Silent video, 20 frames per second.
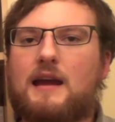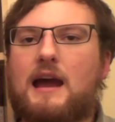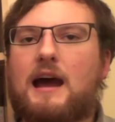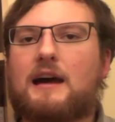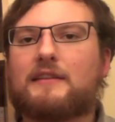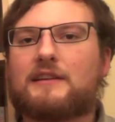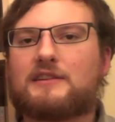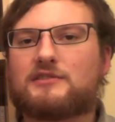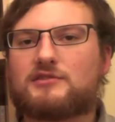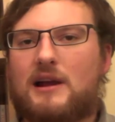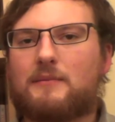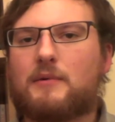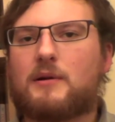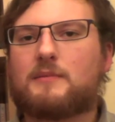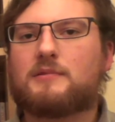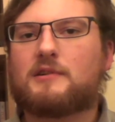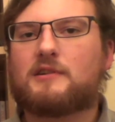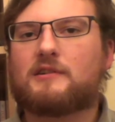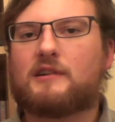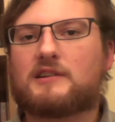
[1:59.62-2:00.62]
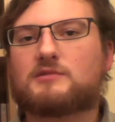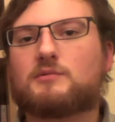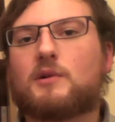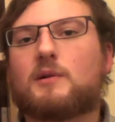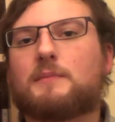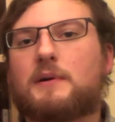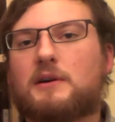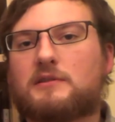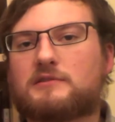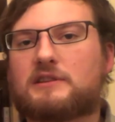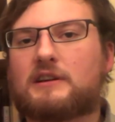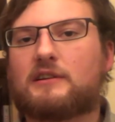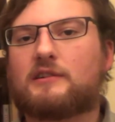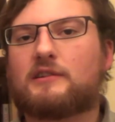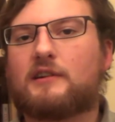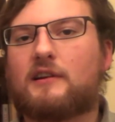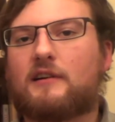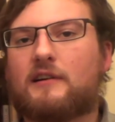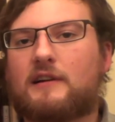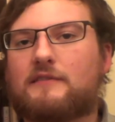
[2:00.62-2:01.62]
And then track my progress while posting it
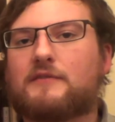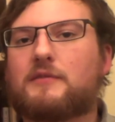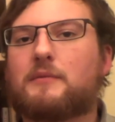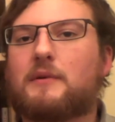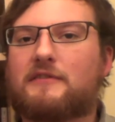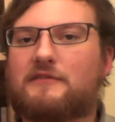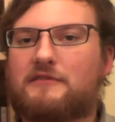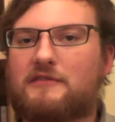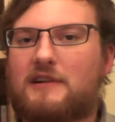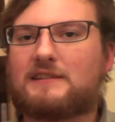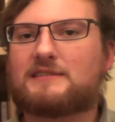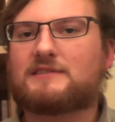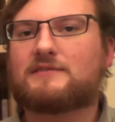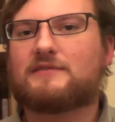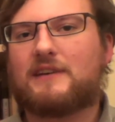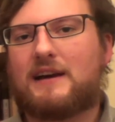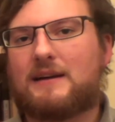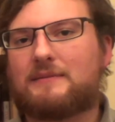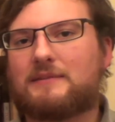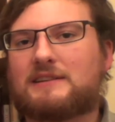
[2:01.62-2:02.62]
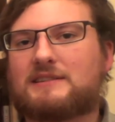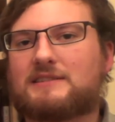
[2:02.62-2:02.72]
online for my friends and family